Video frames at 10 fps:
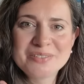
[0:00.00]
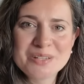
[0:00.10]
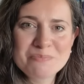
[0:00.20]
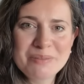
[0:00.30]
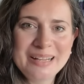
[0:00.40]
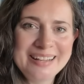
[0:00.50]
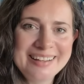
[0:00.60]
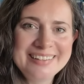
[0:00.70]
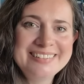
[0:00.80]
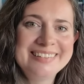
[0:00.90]
just
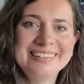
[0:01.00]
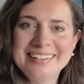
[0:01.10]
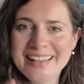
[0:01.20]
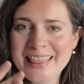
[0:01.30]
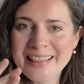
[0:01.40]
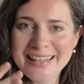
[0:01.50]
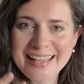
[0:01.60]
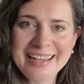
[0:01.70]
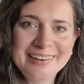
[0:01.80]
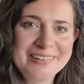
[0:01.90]
plastered in a
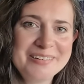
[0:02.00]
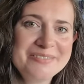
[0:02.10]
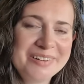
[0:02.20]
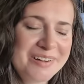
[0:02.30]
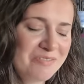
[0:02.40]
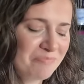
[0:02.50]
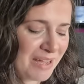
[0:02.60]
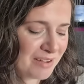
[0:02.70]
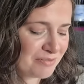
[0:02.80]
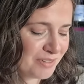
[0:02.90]
layer of
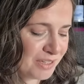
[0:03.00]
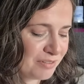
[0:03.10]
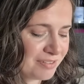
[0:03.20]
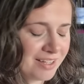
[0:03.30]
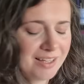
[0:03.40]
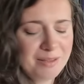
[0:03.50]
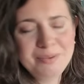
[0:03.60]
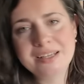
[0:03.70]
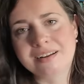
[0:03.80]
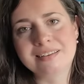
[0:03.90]
pink floof.
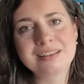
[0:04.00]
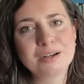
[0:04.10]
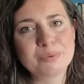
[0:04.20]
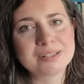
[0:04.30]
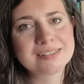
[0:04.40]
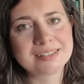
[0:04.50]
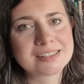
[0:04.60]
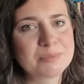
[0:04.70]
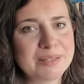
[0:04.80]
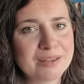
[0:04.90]
You know, there are worse things
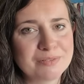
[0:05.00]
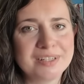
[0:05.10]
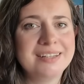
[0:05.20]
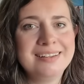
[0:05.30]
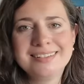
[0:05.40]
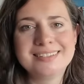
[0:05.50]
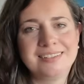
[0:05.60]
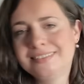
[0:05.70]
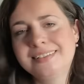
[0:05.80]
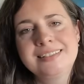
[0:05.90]
to be covered in,
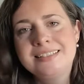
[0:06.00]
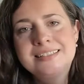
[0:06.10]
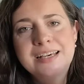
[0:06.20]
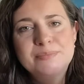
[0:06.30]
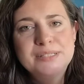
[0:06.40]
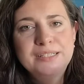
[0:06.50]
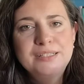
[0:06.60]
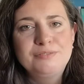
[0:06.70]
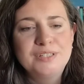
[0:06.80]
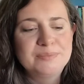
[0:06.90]
so it's absolutely
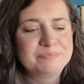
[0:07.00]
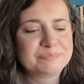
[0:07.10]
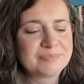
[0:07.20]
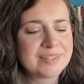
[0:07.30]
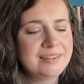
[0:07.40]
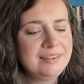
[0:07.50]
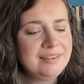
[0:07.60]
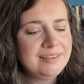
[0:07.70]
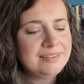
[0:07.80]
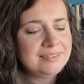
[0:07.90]
fine.
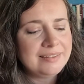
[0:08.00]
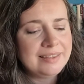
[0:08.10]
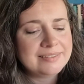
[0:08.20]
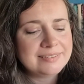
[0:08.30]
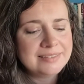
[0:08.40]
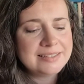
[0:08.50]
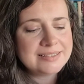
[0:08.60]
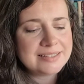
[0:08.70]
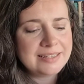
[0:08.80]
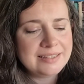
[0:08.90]
So yes,
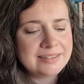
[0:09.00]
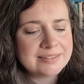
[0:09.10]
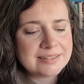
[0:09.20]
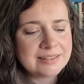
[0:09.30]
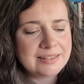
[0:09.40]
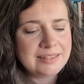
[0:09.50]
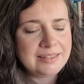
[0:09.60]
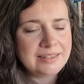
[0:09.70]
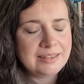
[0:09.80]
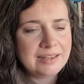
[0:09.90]
this is
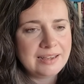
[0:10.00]
the